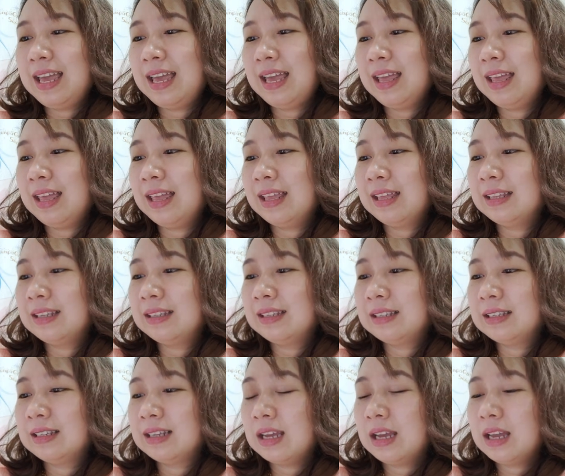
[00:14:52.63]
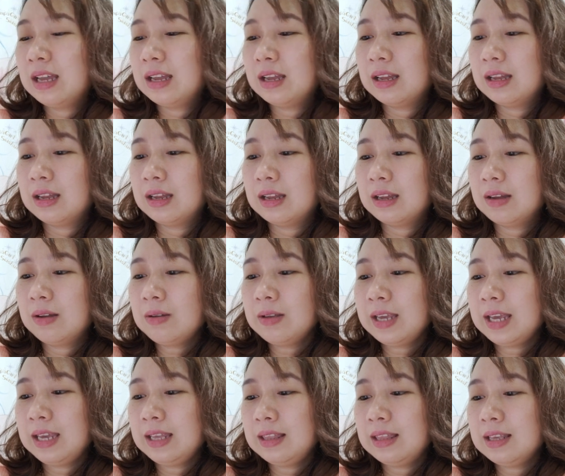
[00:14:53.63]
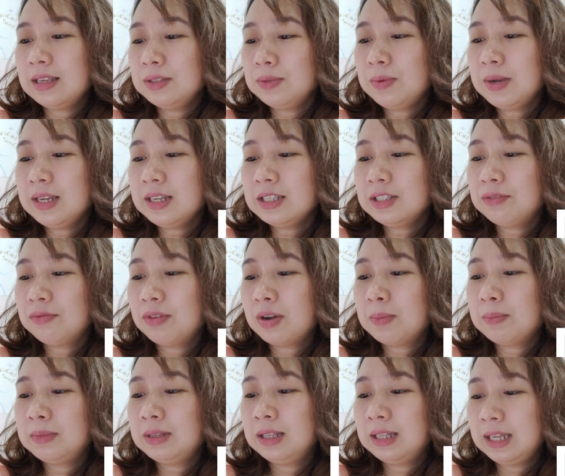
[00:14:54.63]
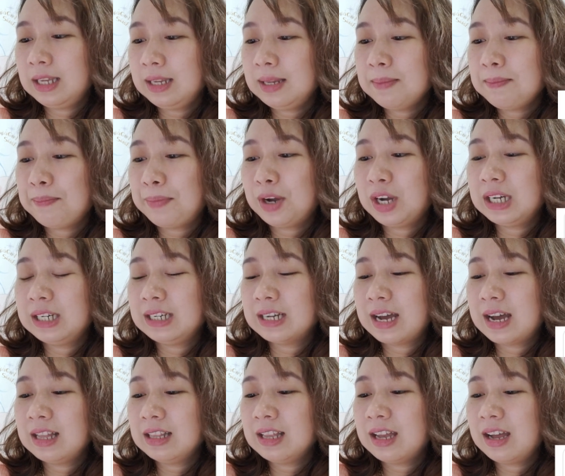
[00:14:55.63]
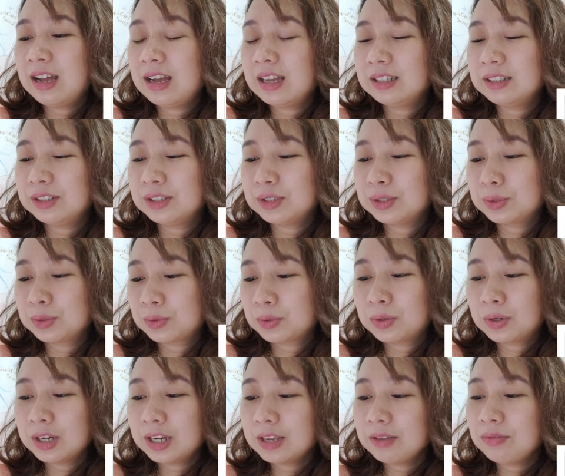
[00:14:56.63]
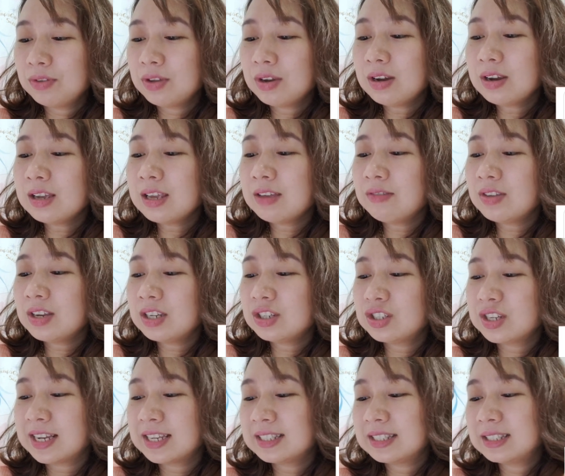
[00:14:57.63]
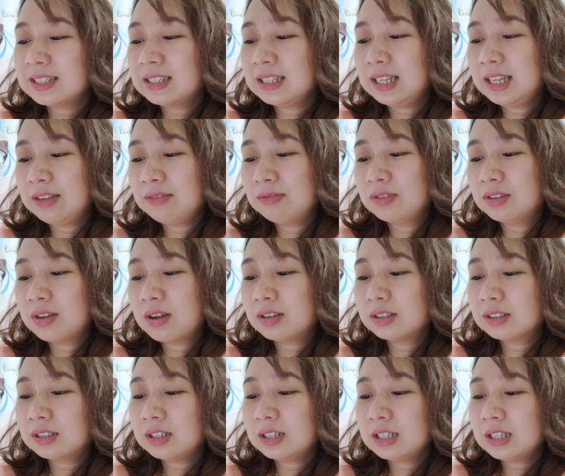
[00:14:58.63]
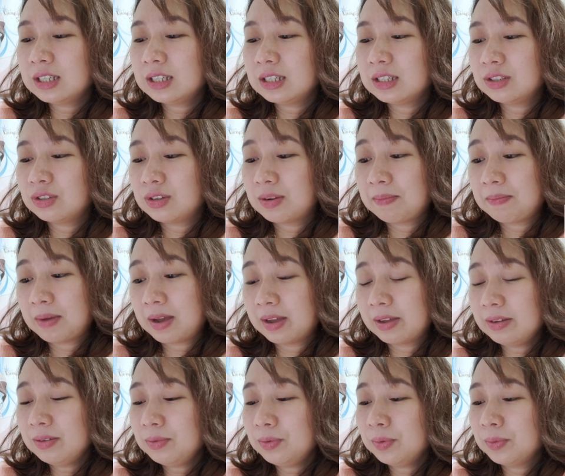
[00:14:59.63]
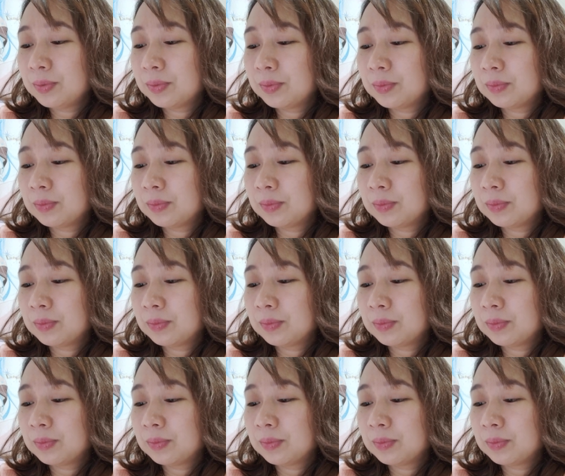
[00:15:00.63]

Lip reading: And Okay, this one is from Lin Pernala underscore. If you're given a chance to live long term in Japan,